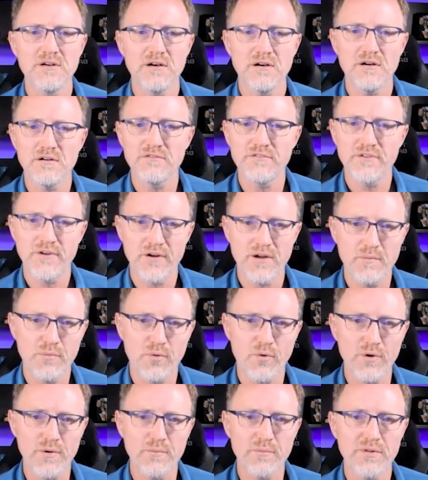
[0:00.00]
all very
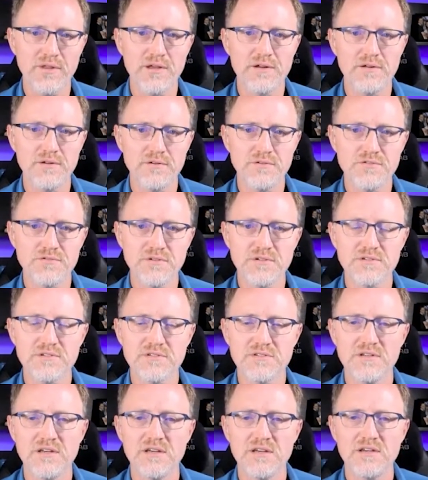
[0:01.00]
important plant
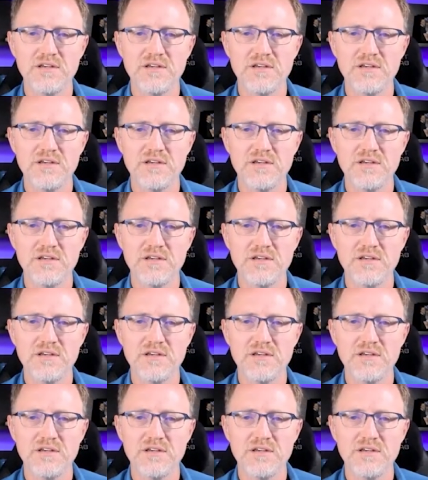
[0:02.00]
nutrients.